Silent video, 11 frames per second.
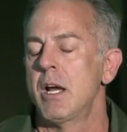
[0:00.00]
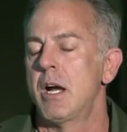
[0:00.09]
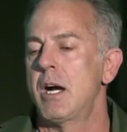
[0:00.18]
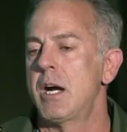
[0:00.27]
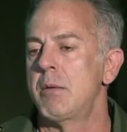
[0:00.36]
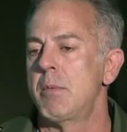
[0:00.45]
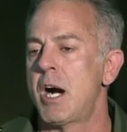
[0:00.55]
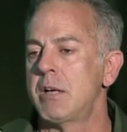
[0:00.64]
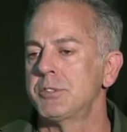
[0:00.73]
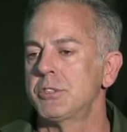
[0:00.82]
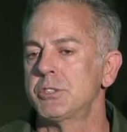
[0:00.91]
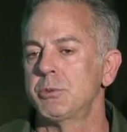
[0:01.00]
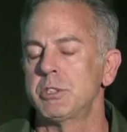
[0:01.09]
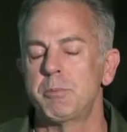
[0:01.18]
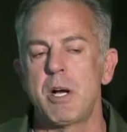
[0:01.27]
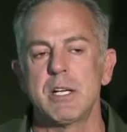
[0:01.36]
um, officers
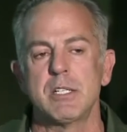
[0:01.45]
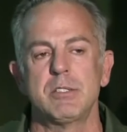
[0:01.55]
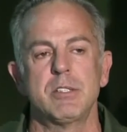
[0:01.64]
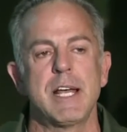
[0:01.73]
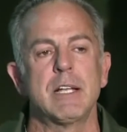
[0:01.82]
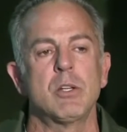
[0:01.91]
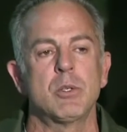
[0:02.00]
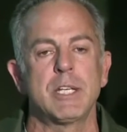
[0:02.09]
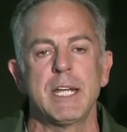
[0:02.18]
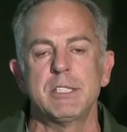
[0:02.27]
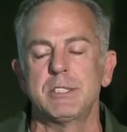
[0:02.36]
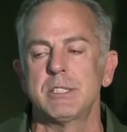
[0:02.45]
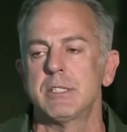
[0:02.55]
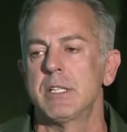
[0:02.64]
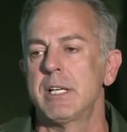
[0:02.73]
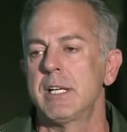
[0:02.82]
responded to that
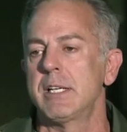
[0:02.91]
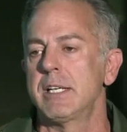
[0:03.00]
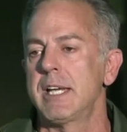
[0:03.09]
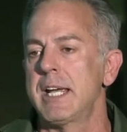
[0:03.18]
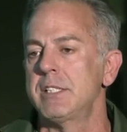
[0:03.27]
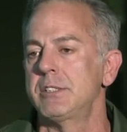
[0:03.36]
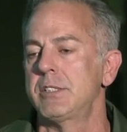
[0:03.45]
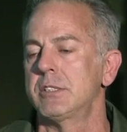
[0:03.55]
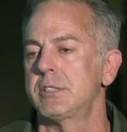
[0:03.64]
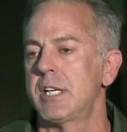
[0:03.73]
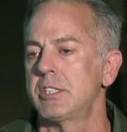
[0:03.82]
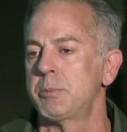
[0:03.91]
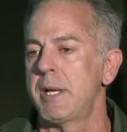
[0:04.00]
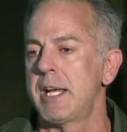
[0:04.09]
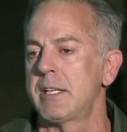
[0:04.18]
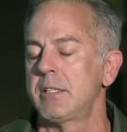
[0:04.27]
location and engaged the
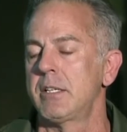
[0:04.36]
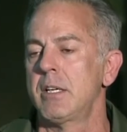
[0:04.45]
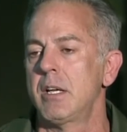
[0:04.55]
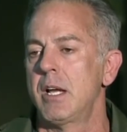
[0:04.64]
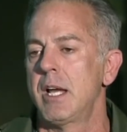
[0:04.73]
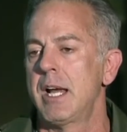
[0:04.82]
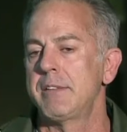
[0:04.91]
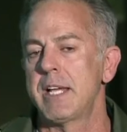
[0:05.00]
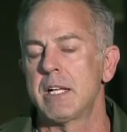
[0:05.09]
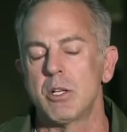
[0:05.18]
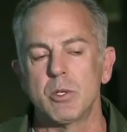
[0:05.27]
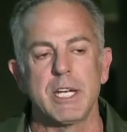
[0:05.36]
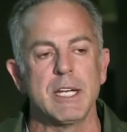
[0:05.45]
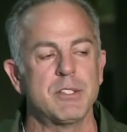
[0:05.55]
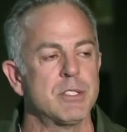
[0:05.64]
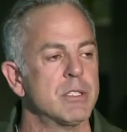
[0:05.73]
suspect at that
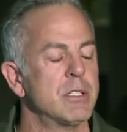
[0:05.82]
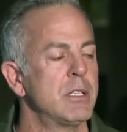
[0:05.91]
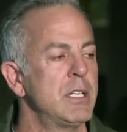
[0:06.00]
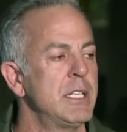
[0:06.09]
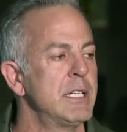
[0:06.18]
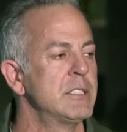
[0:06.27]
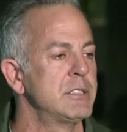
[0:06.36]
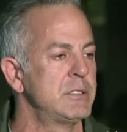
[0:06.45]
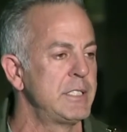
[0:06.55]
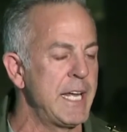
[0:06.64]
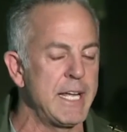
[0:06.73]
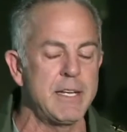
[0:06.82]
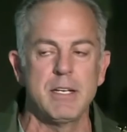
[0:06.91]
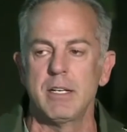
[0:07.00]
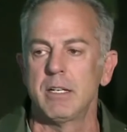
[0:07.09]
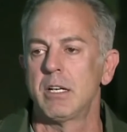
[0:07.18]
location. He is
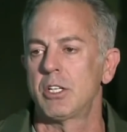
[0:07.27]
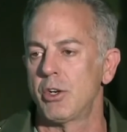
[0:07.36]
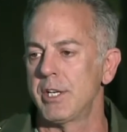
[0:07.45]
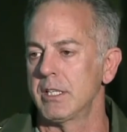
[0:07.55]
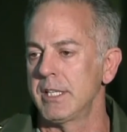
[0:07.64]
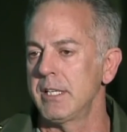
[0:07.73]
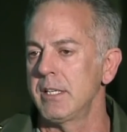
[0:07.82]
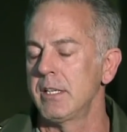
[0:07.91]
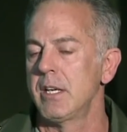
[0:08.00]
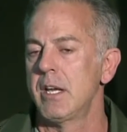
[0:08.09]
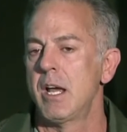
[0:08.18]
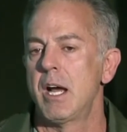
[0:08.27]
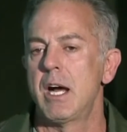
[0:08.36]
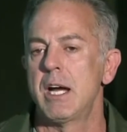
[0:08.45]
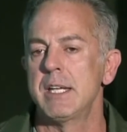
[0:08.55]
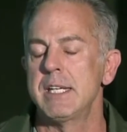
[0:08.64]
dead currently.
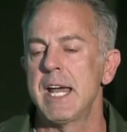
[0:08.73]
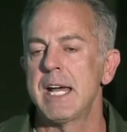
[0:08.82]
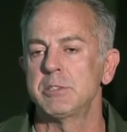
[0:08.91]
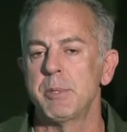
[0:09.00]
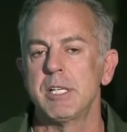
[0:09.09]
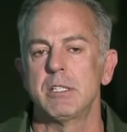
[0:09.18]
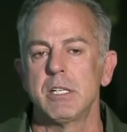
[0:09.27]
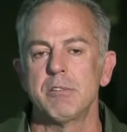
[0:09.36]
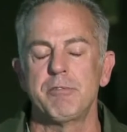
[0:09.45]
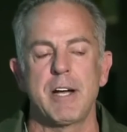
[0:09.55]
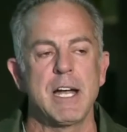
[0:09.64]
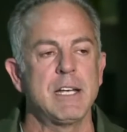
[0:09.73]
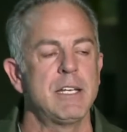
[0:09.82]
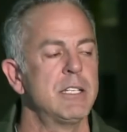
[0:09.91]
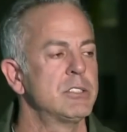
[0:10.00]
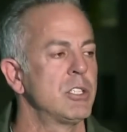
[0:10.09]
Uh, he has been identified.
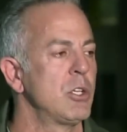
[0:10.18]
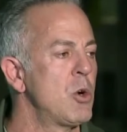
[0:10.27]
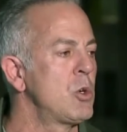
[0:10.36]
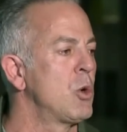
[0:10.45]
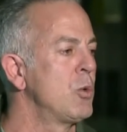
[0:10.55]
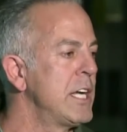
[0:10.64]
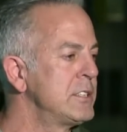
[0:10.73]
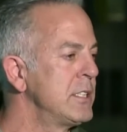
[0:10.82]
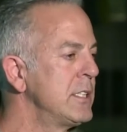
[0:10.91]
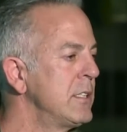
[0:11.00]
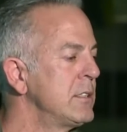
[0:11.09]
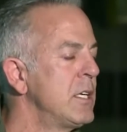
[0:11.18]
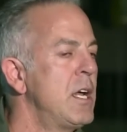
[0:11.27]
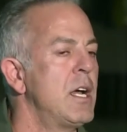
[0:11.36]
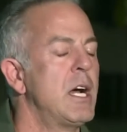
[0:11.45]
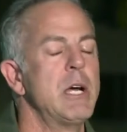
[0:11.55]
He is a local resident.
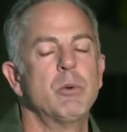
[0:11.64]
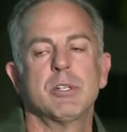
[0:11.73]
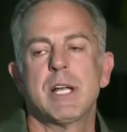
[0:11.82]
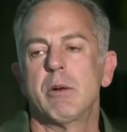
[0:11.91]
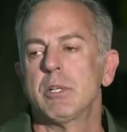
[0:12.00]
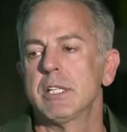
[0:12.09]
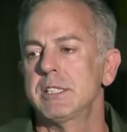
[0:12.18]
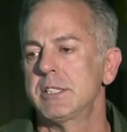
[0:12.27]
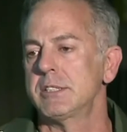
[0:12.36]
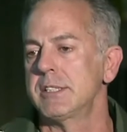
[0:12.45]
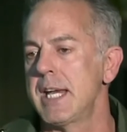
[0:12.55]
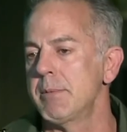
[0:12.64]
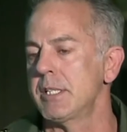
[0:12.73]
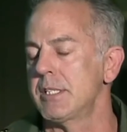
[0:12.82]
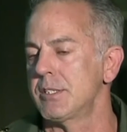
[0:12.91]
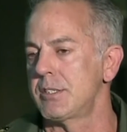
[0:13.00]
I will not release his name
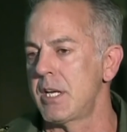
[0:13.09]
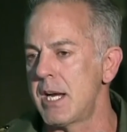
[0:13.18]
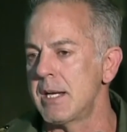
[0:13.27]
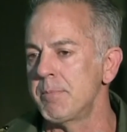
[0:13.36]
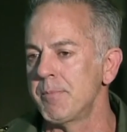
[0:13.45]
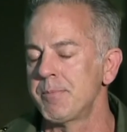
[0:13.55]
at this time,